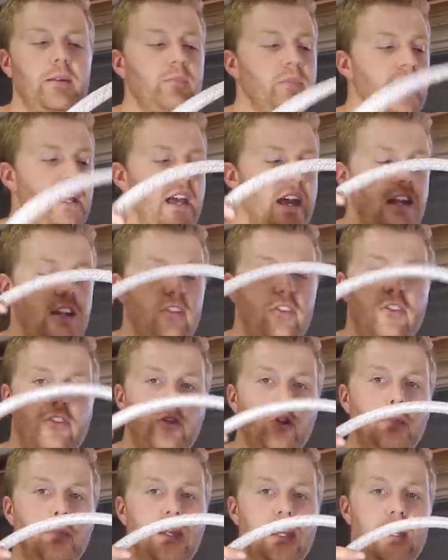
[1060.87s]
and it's
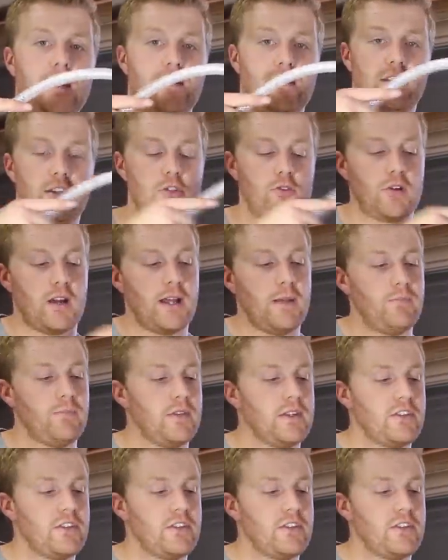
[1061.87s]
super easy to drain.